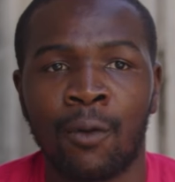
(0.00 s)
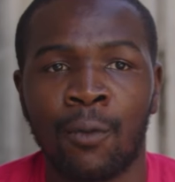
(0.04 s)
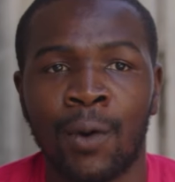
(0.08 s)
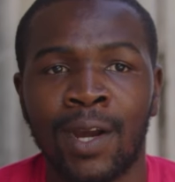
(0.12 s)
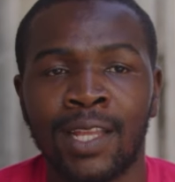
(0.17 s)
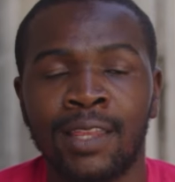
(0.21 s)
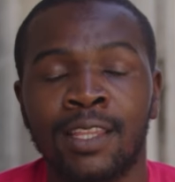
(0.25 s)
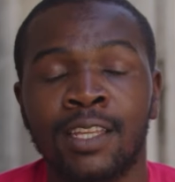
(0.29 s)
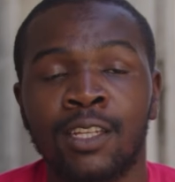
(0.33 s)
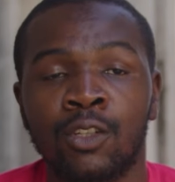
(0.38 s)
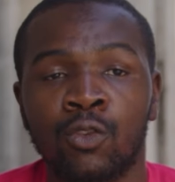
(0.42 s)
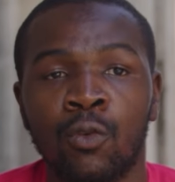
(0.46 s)

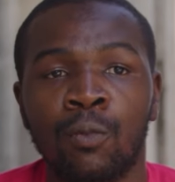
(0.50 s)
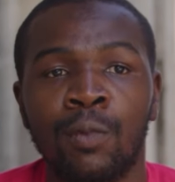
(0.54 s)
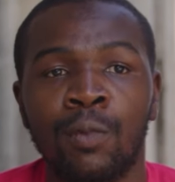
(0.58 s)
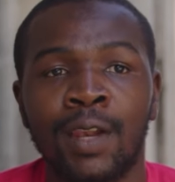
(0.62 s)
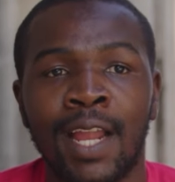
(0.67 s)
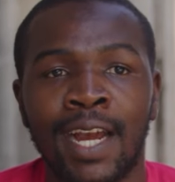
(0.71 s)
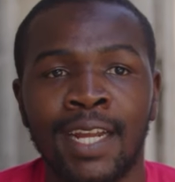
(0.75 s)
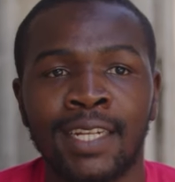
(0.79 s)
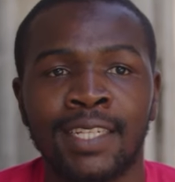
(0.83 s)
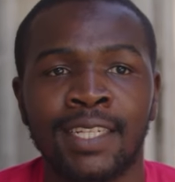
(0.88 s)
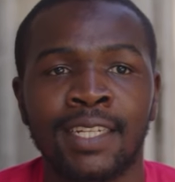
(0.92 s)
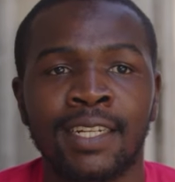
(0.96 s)
what the Chigubhu
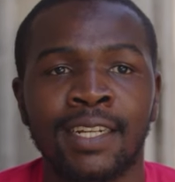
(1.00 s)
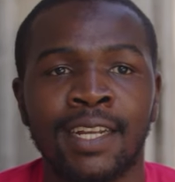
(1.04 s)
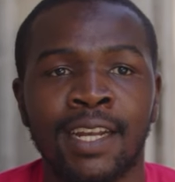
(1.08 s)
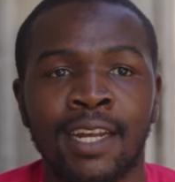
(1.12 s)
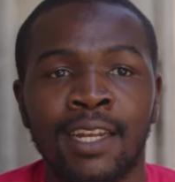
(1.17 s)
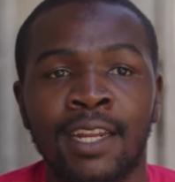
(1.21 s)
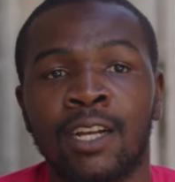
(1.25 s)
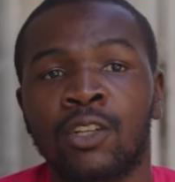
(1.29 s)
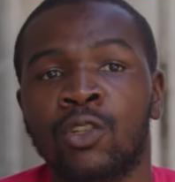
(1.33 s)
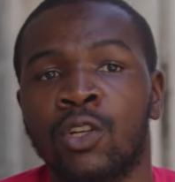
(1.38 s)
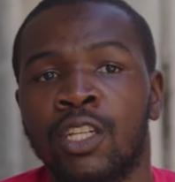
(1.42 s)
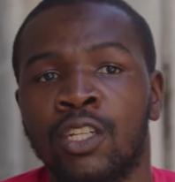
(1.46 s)
lantern
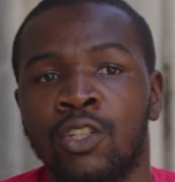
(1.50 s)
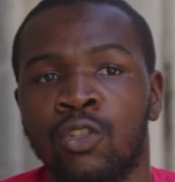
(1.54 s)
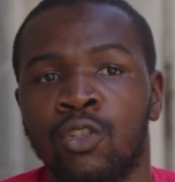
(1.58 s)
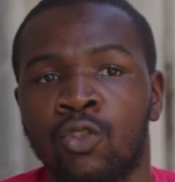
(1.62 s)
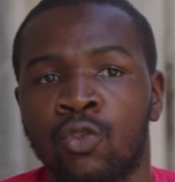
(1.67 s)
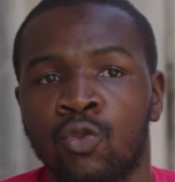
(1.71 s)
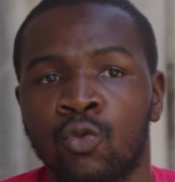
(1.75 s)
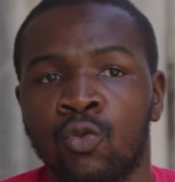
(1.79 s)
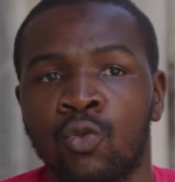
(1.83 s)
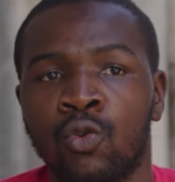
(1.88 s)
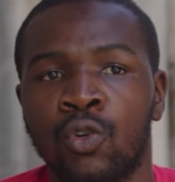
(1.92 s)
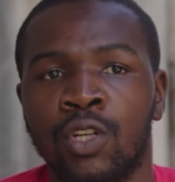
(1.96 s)
can actually
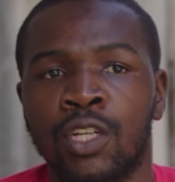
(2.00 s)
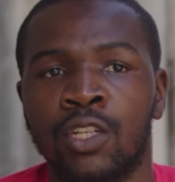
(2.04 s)
do